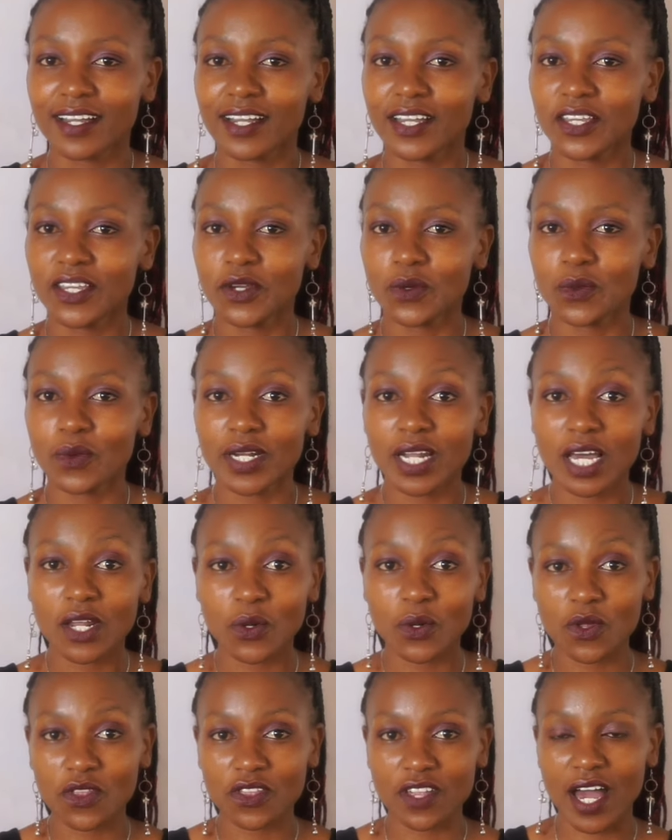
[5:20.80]
You want to
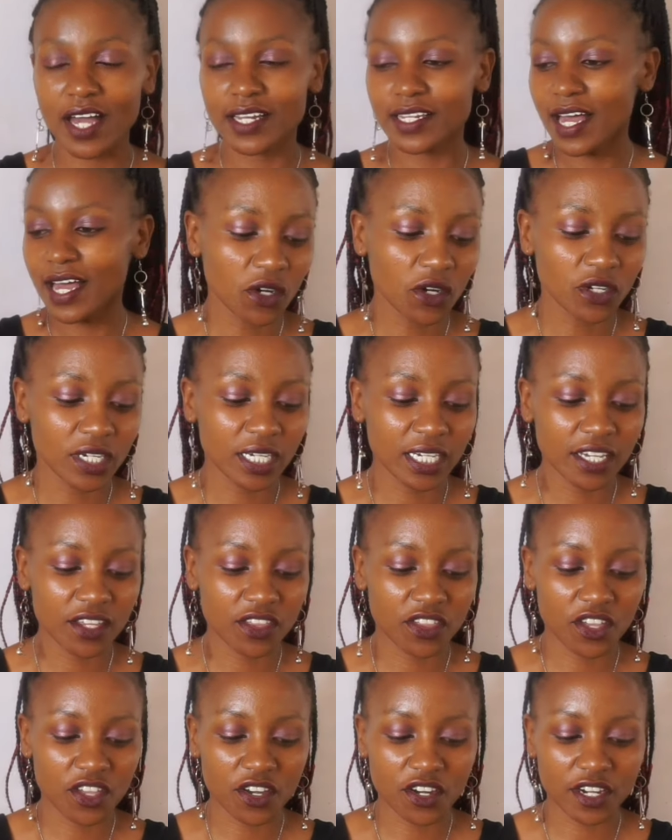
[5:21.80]
know that
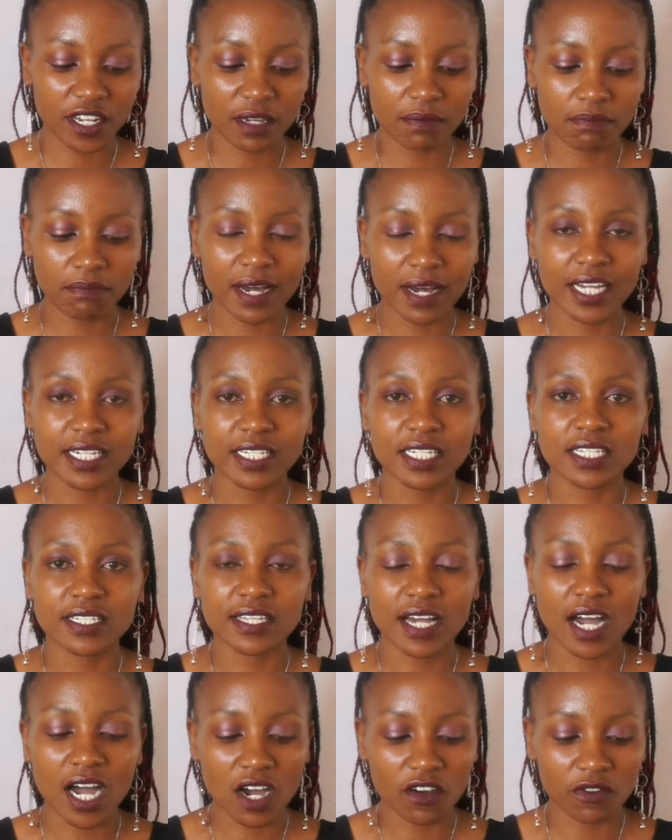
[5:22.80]
only 3 parties
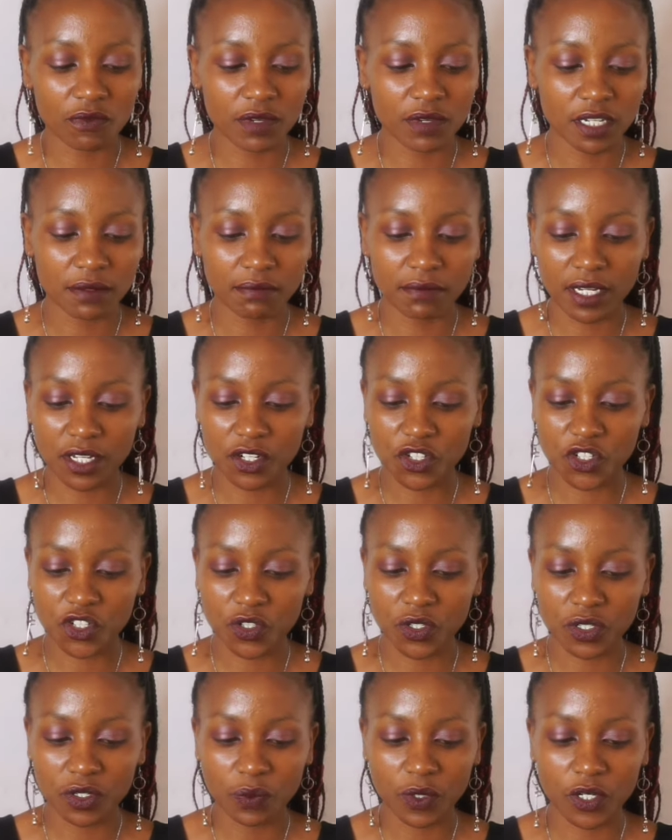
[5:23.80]
have been
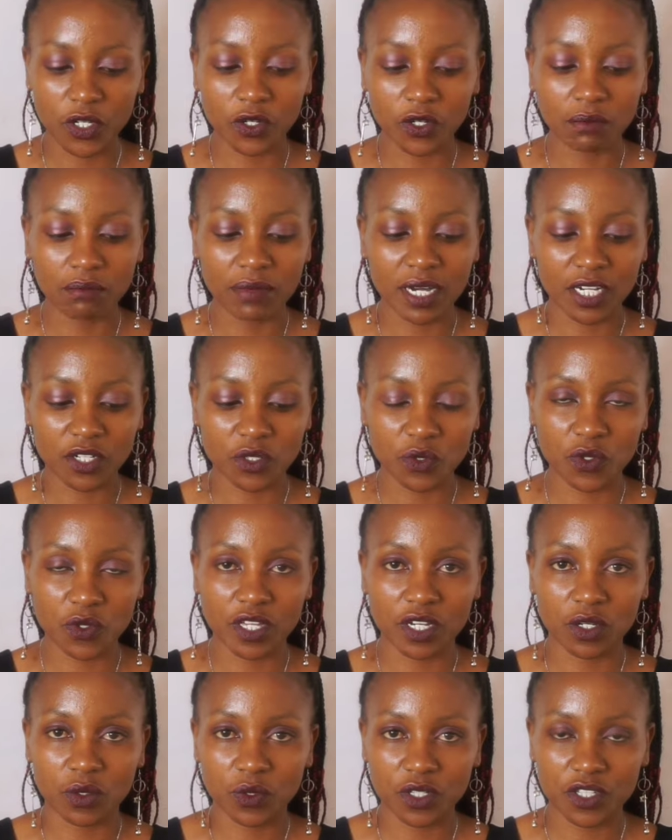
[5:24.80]
mentioned. We go back to
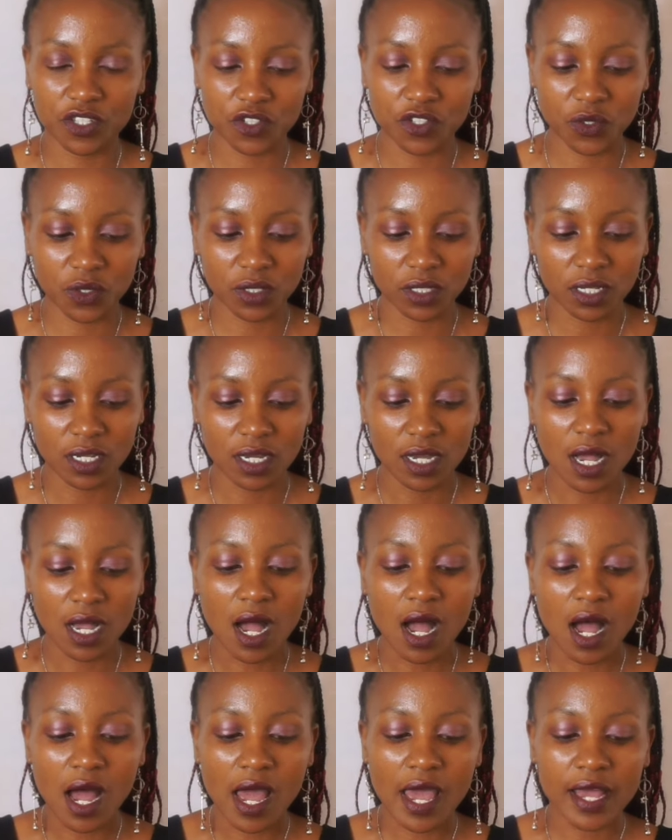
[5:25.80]
the question.
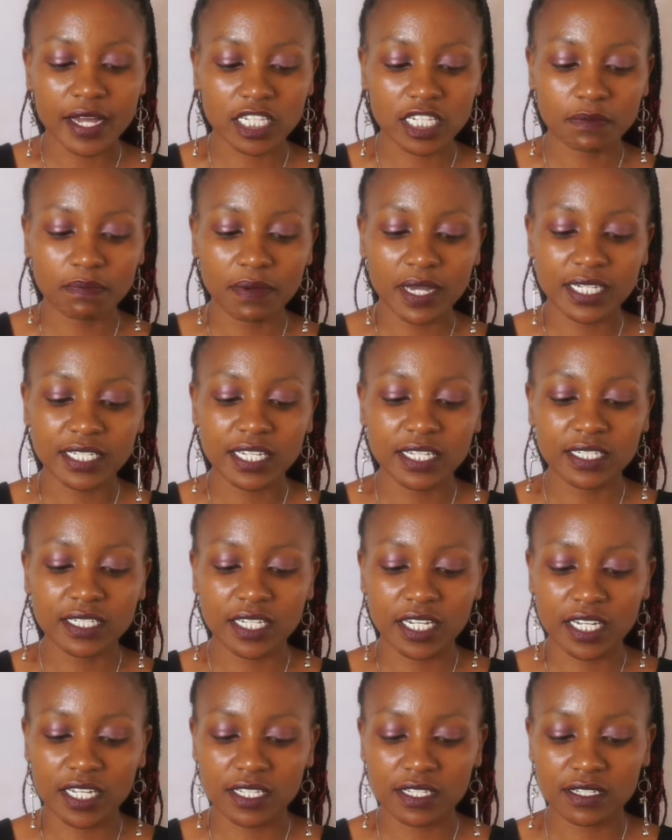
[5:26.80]
Expected
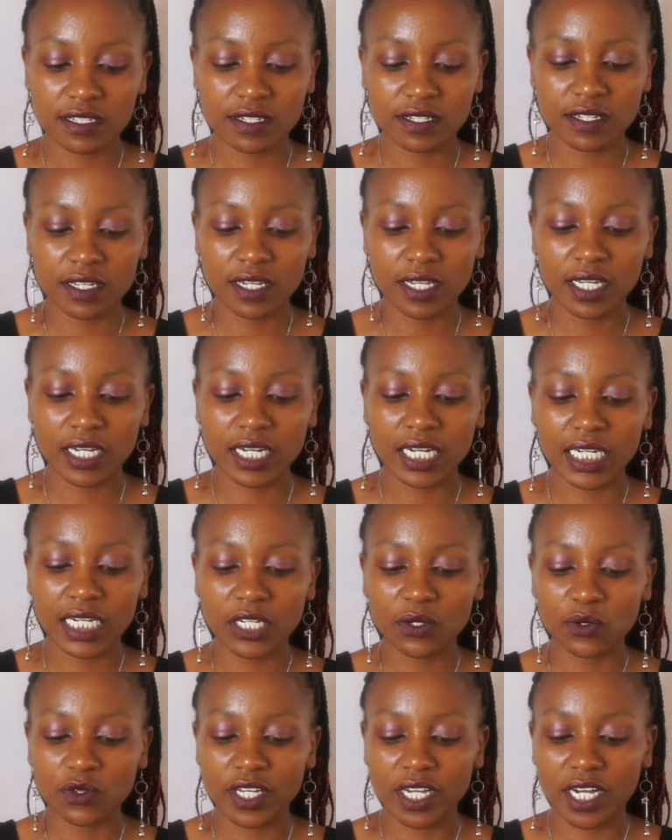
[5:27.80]
guests
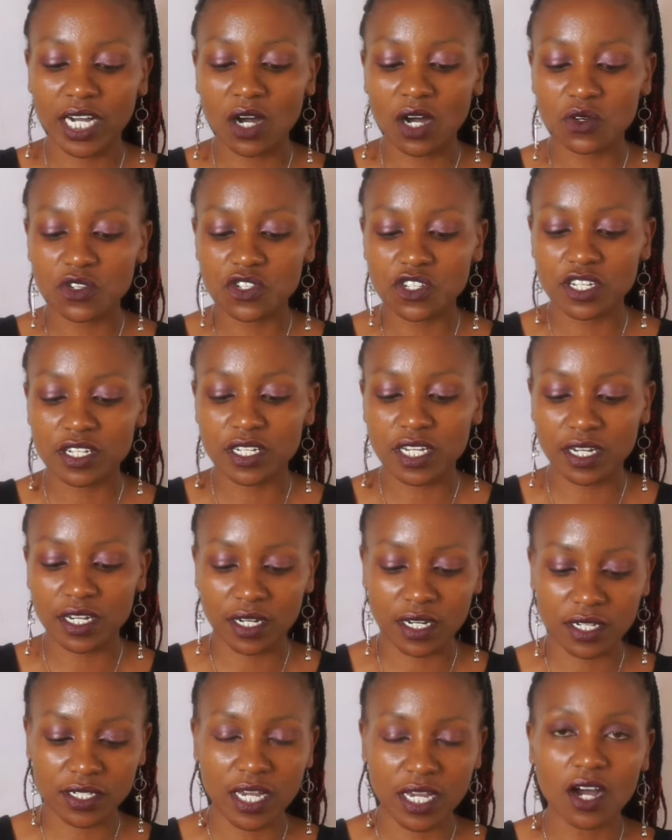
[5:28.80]
include the County
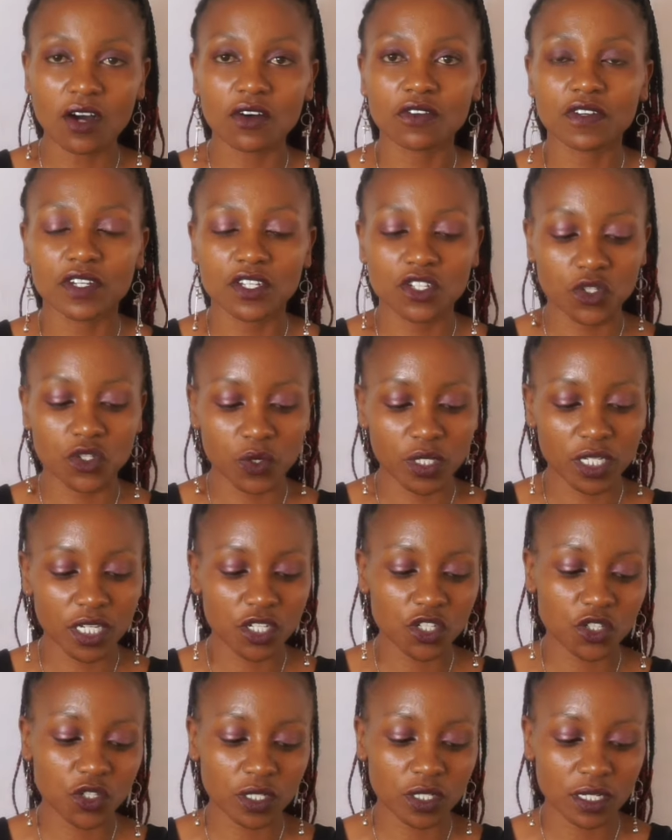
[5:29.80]
Director of
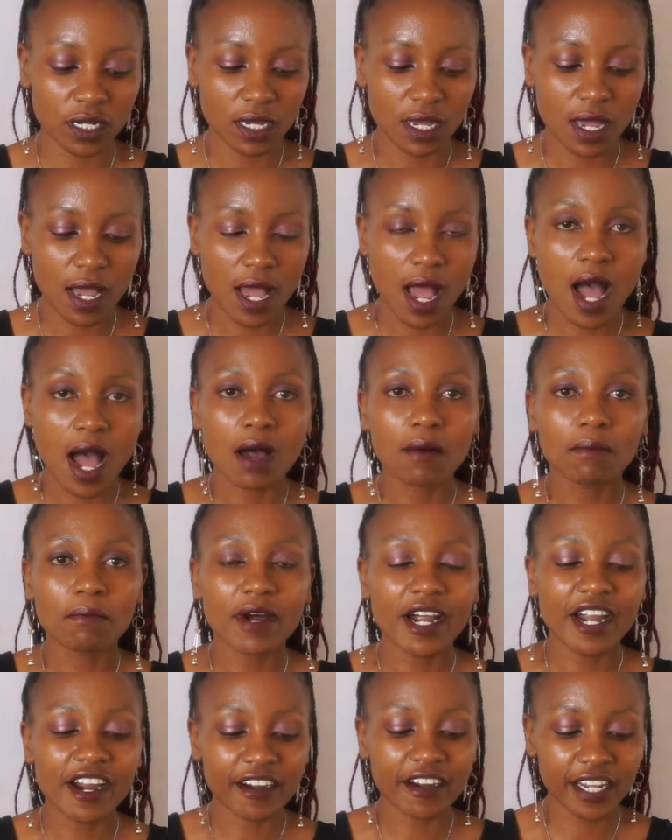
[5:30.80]
Education,
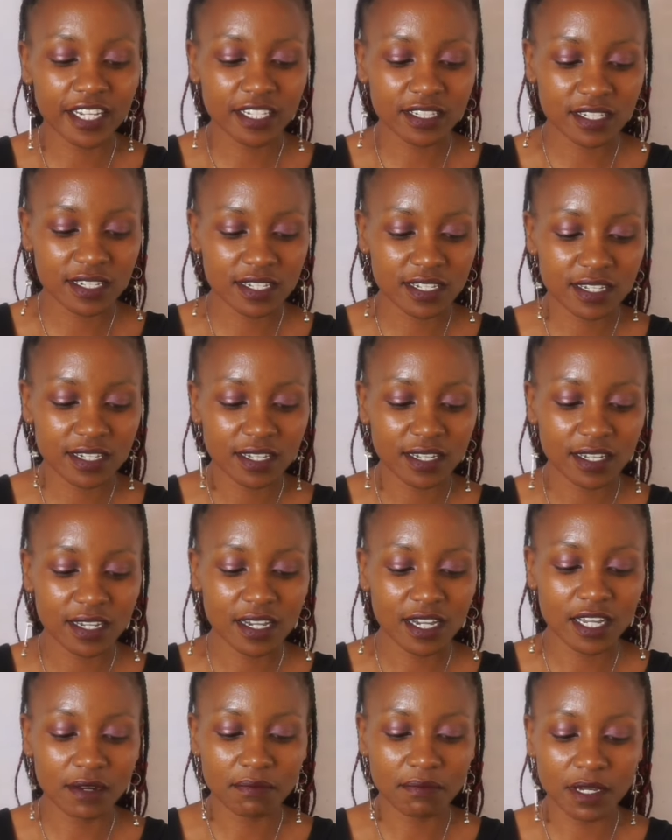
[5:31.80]
parents,
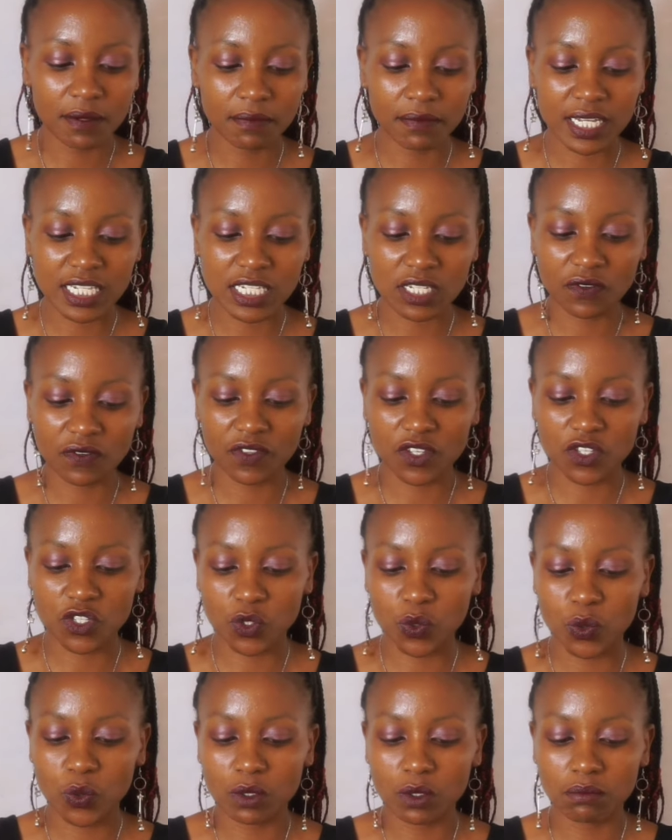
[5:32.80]
and members of the
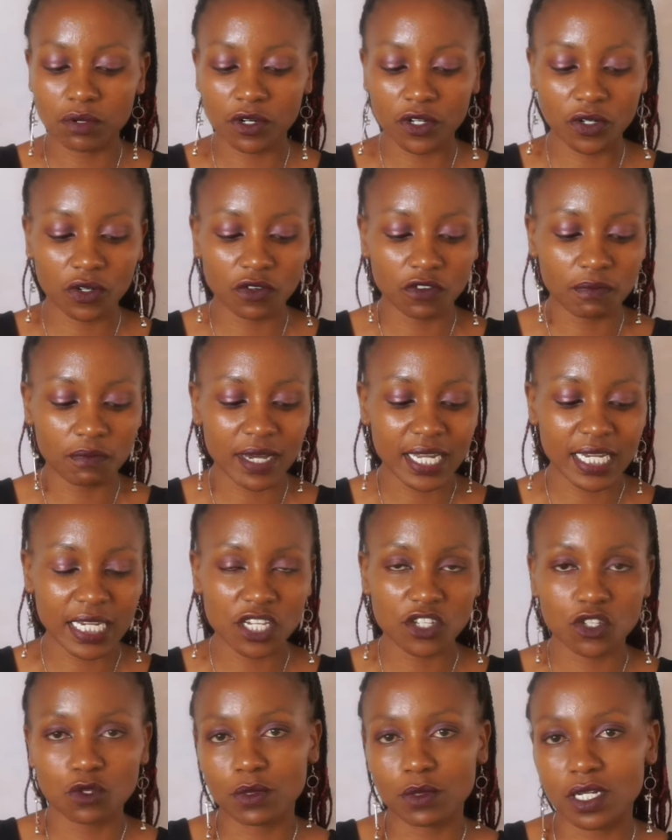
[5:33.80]
School Board of
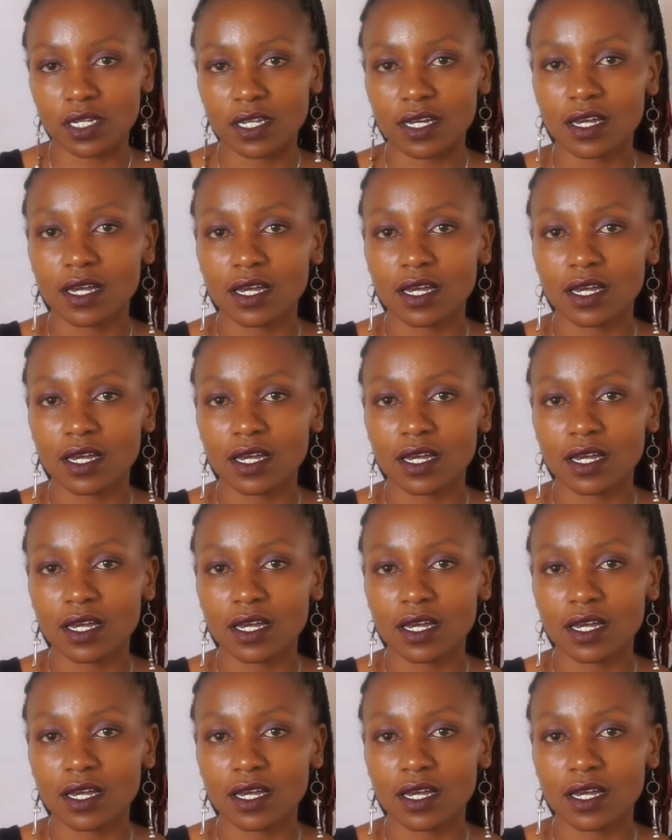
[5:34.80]
Management.